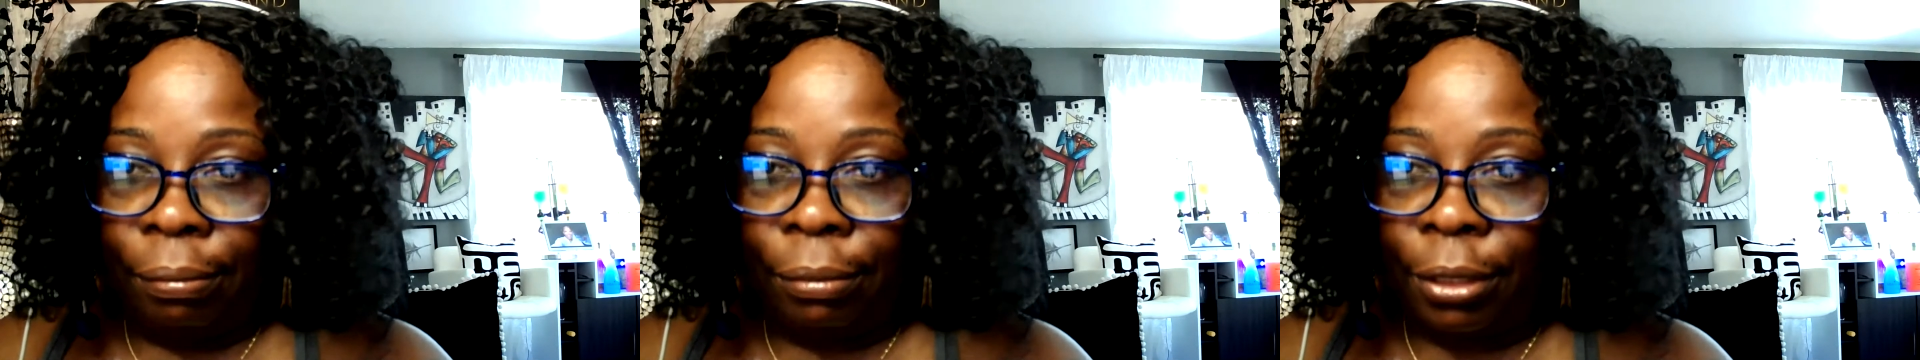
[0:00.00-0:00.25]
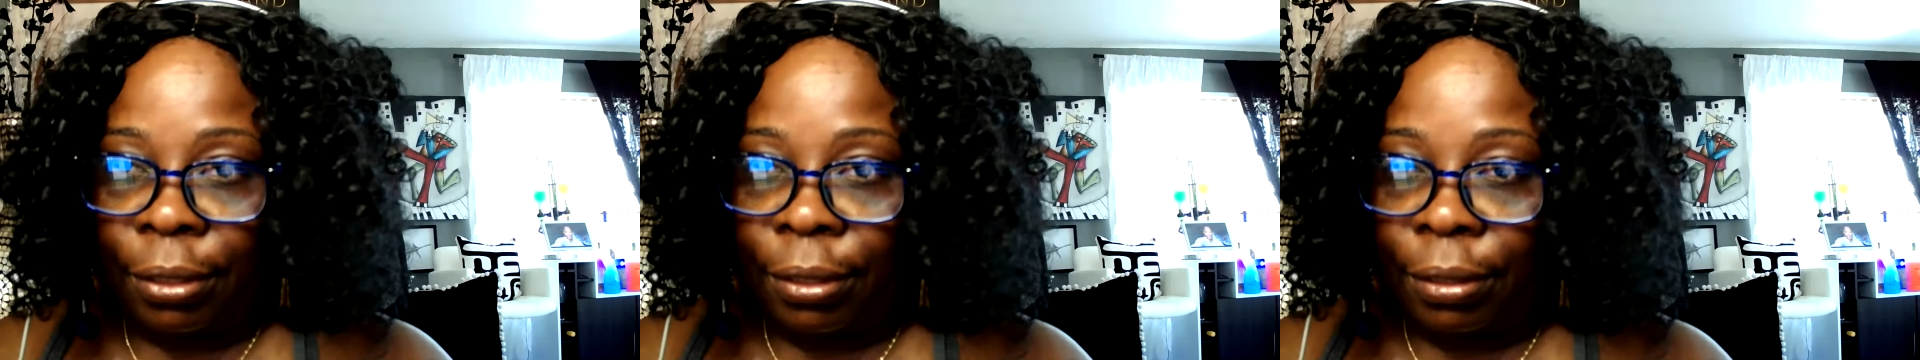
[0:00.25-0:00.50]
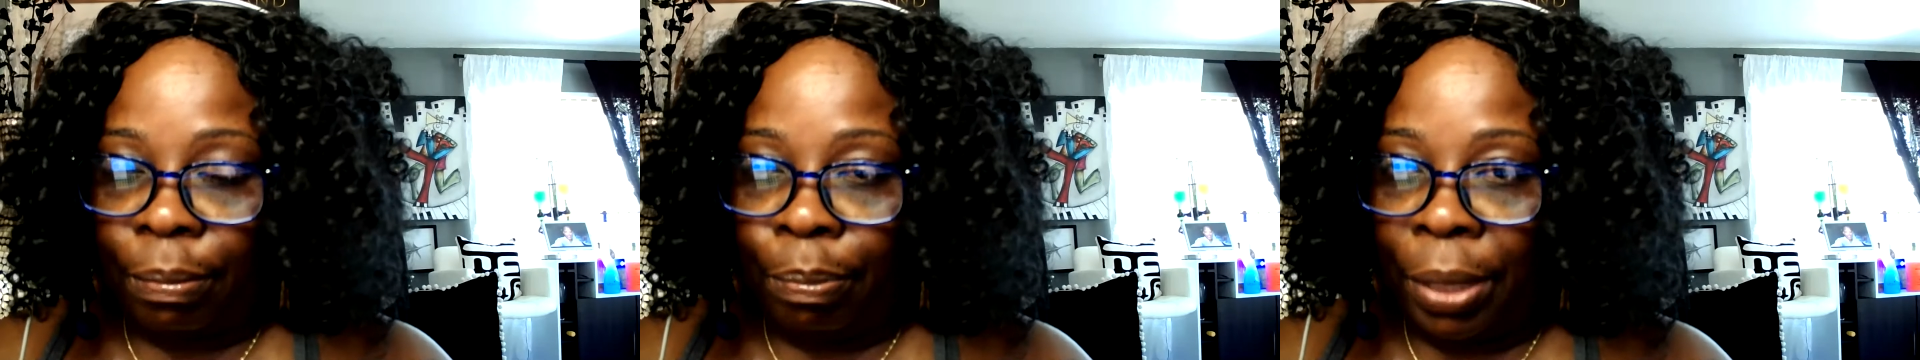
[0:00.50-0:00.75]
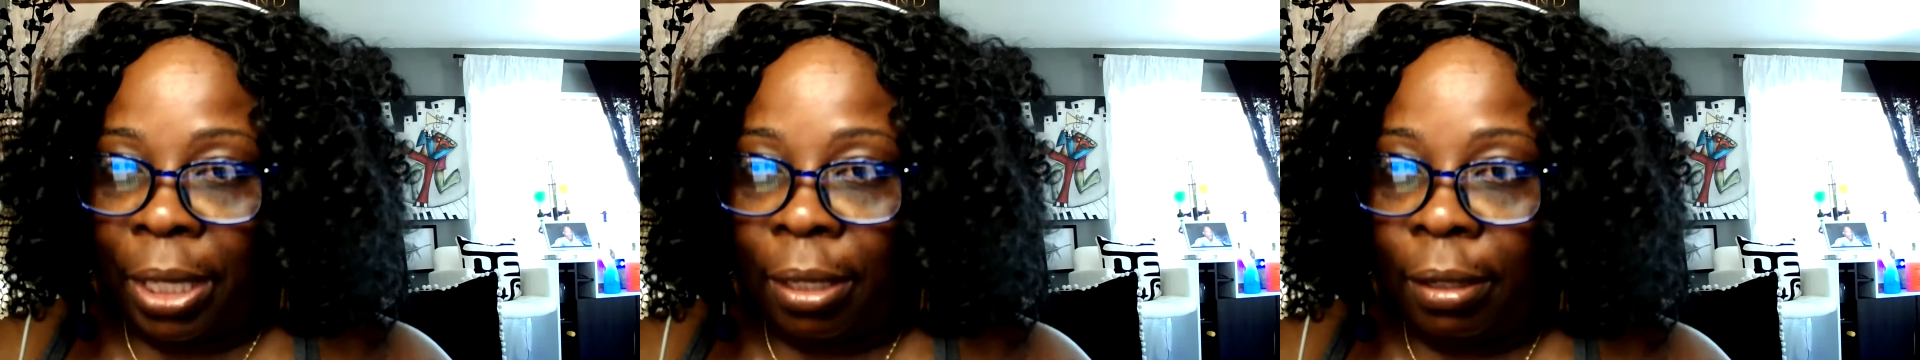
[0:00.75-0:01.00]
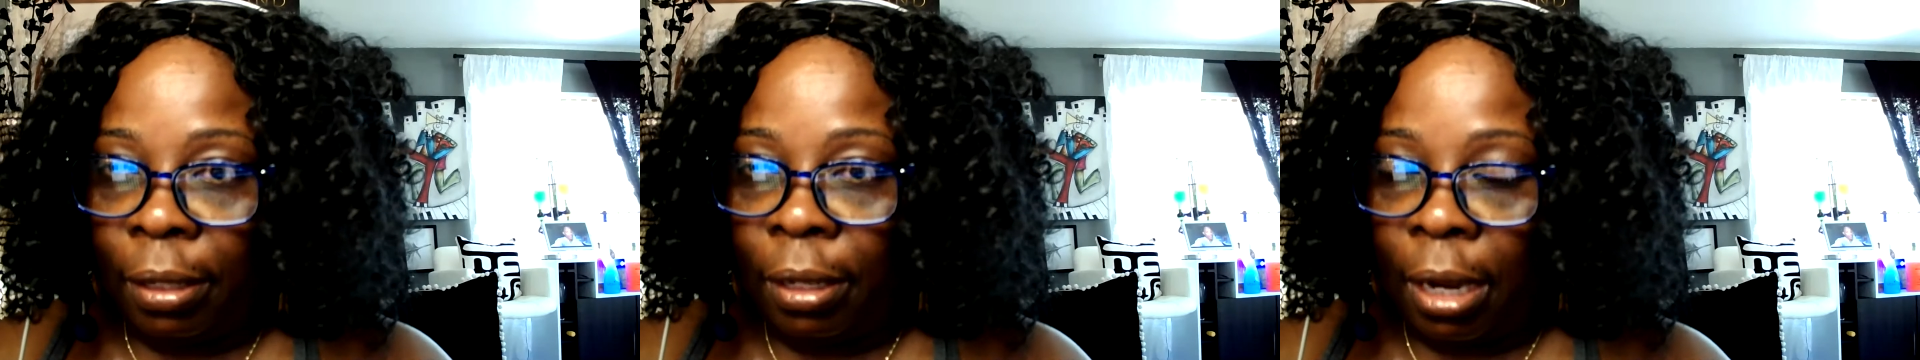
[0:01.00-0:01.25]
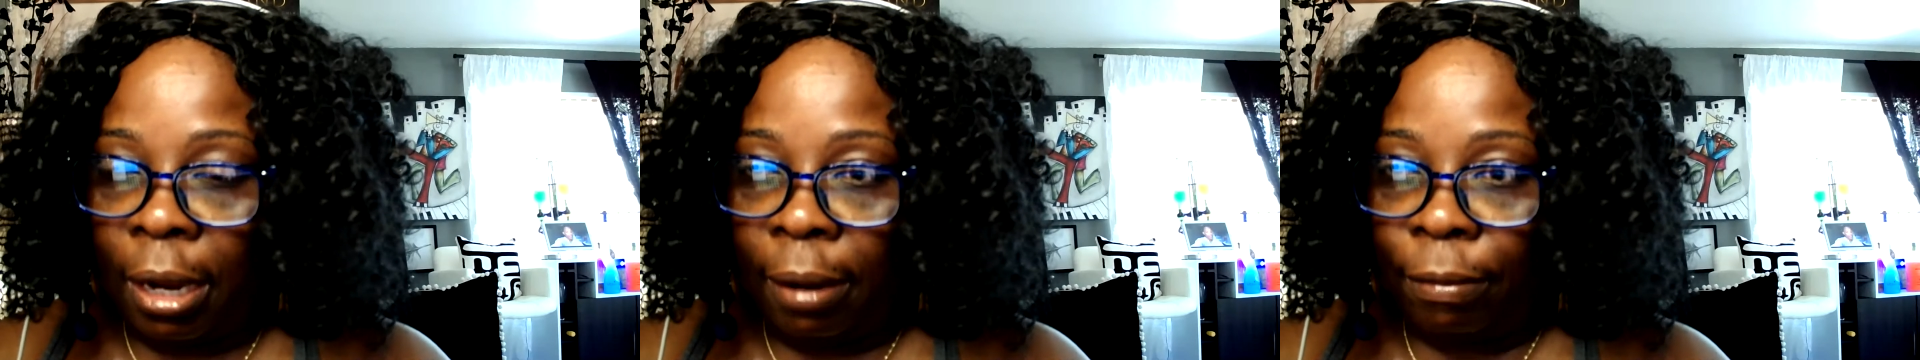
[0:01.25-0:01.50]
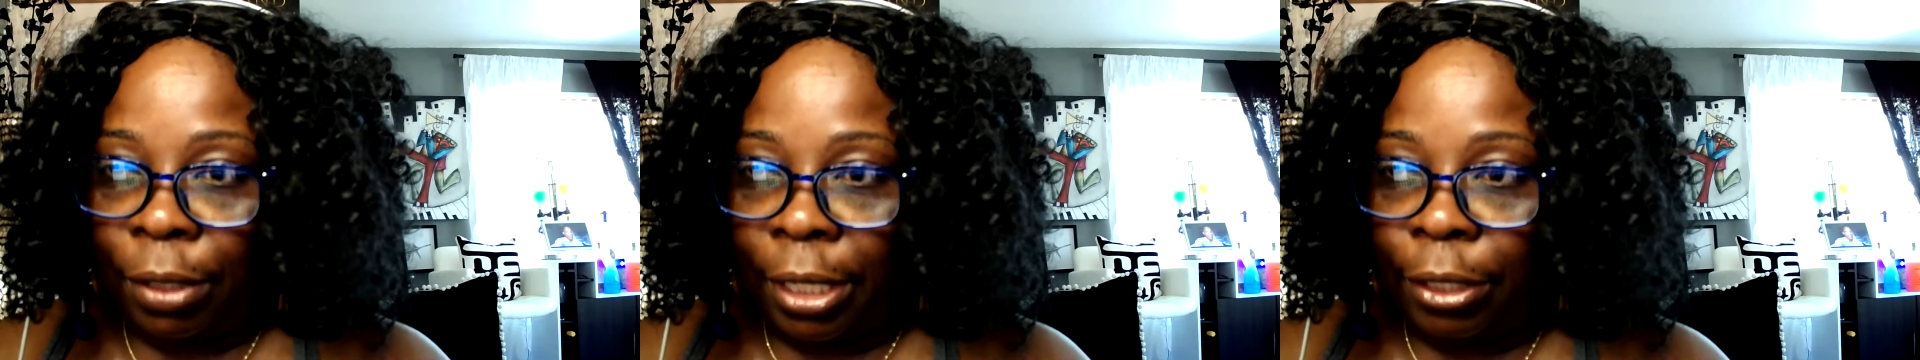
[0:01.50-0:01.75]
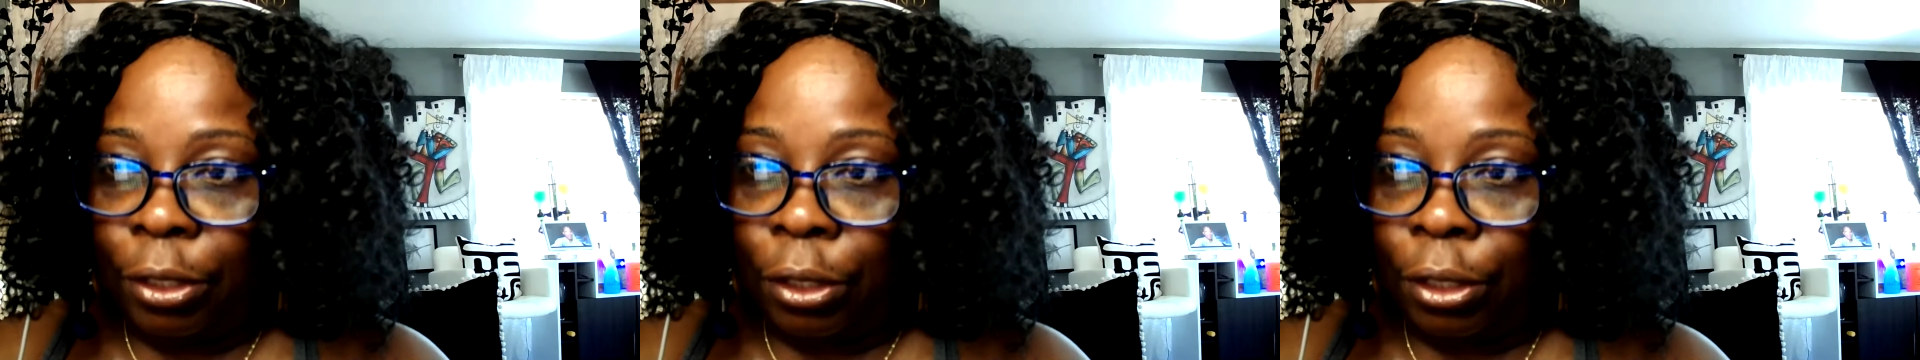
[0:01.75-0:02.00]
just build
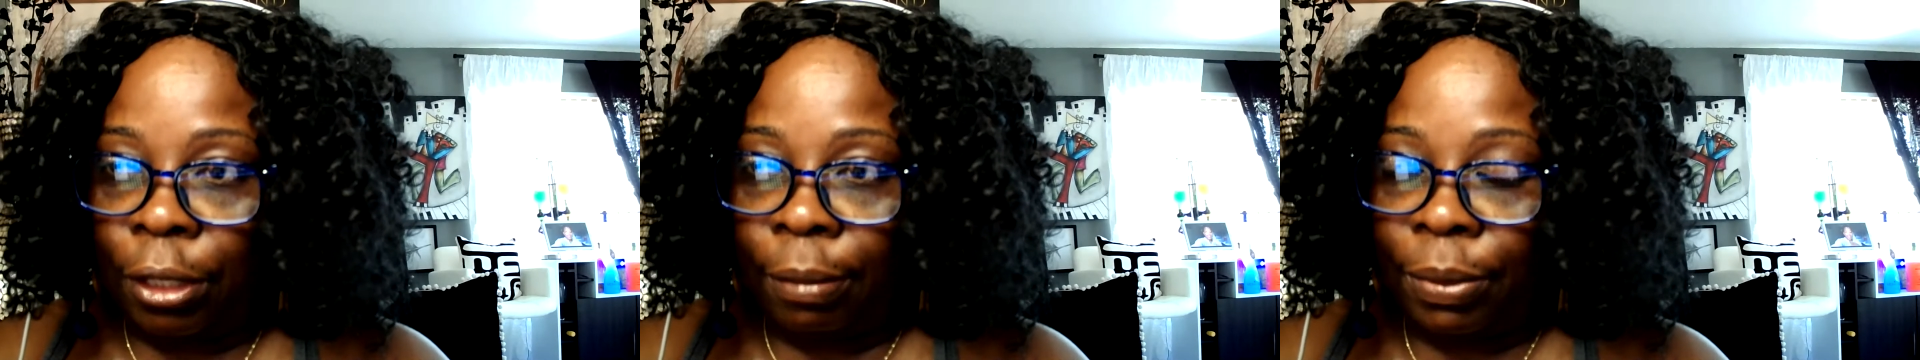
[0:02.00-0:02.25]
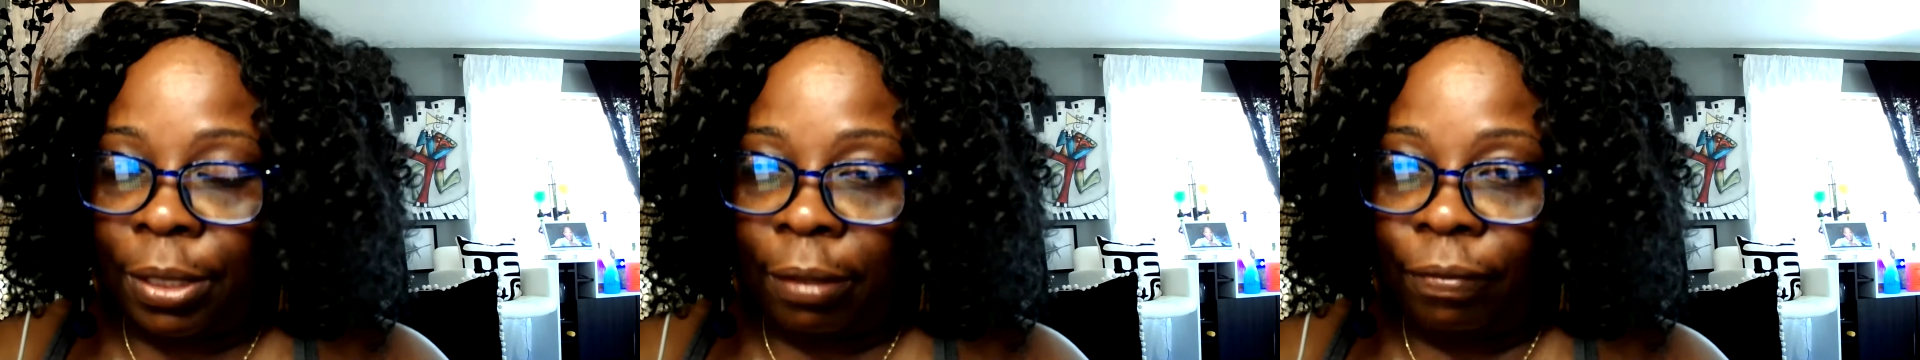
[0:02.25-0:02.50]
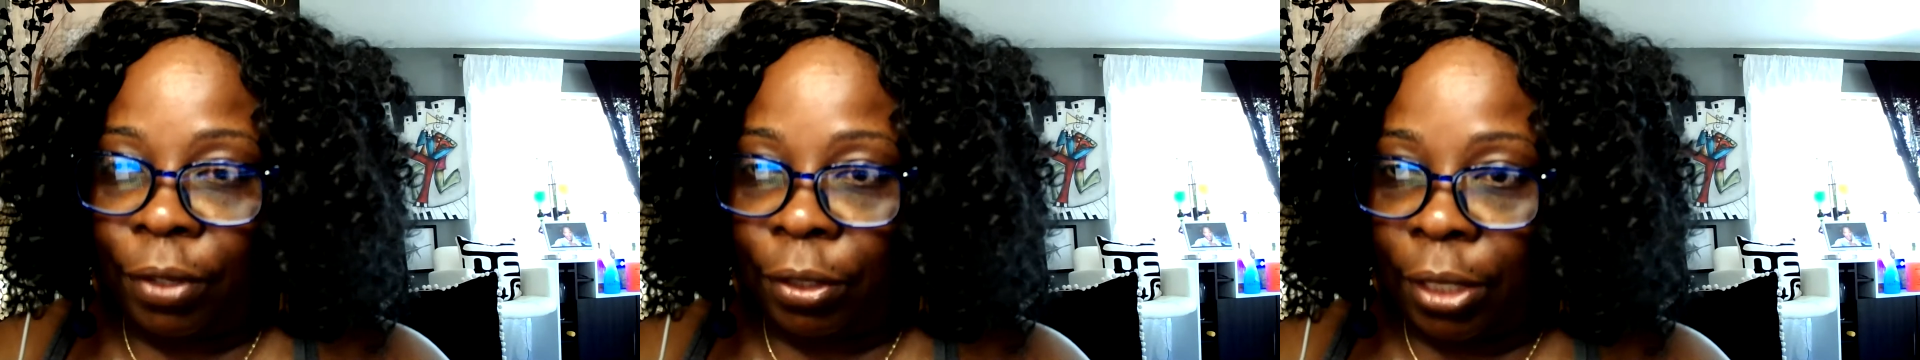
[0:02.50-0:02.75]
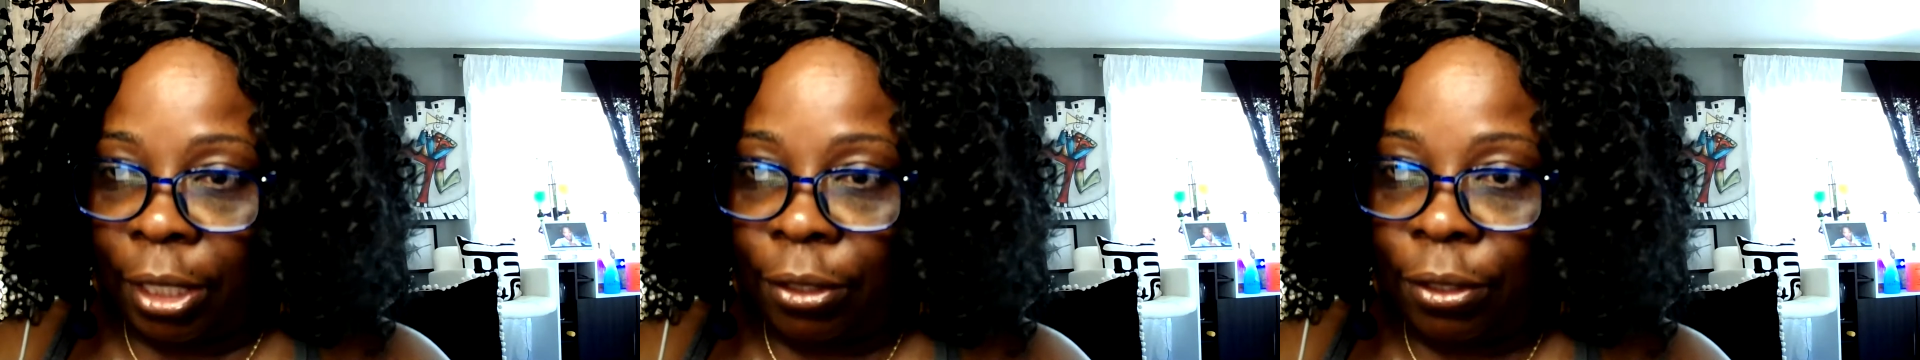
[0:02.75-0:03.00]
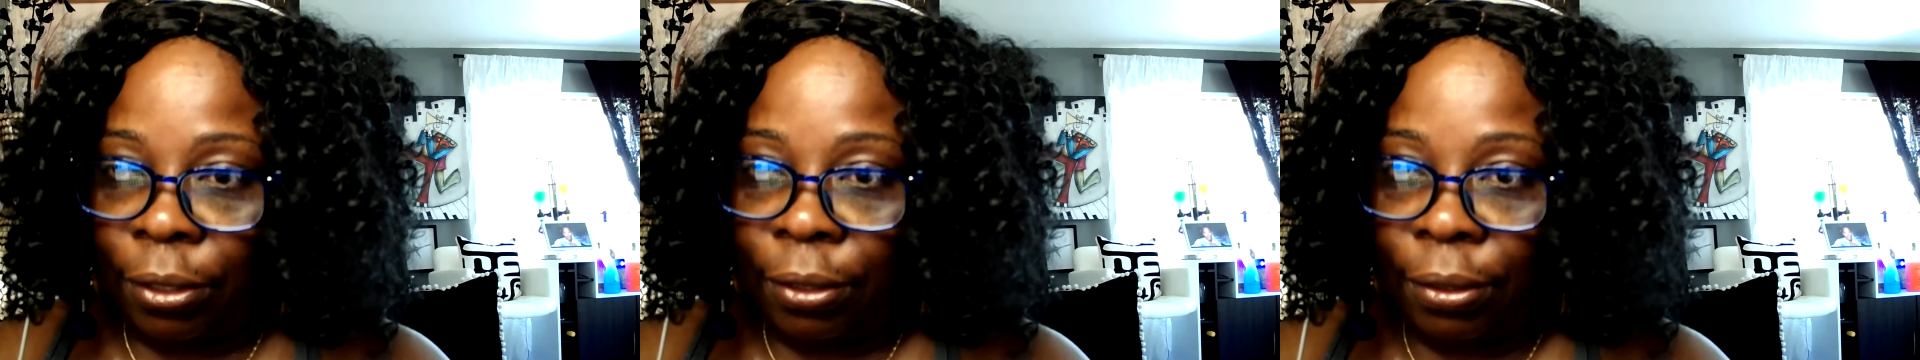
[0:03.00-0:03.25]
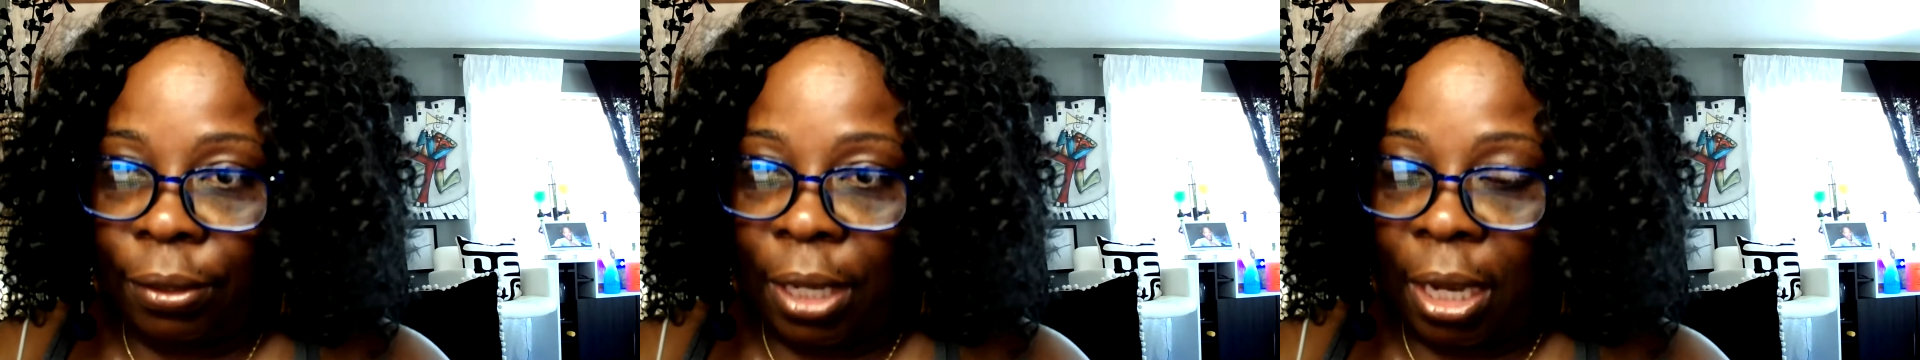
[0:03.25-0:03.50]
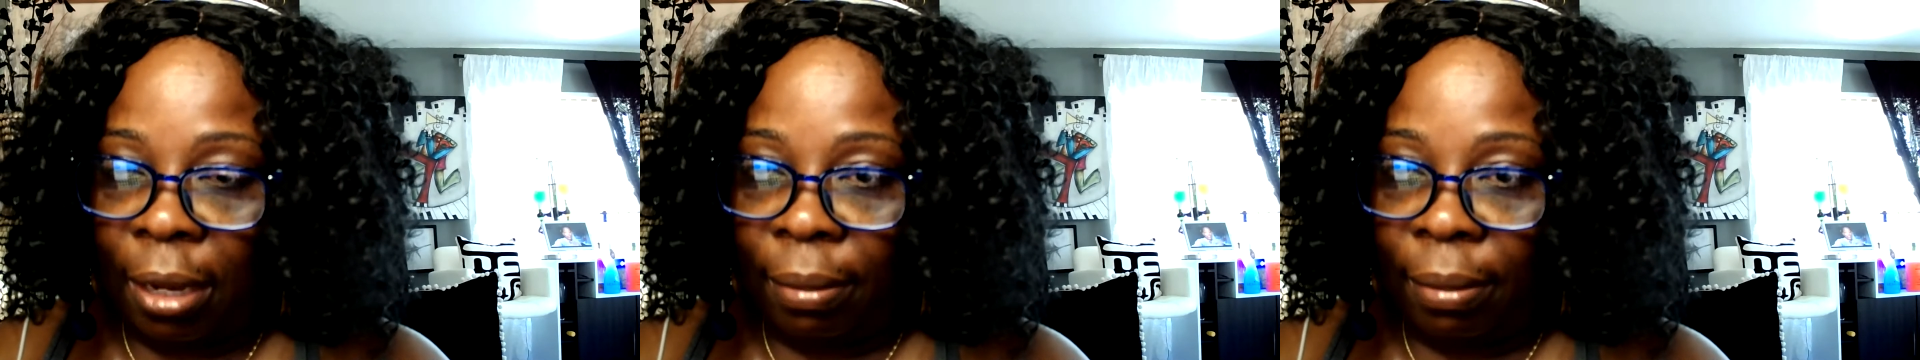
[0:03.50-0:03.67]
relationships and foundation,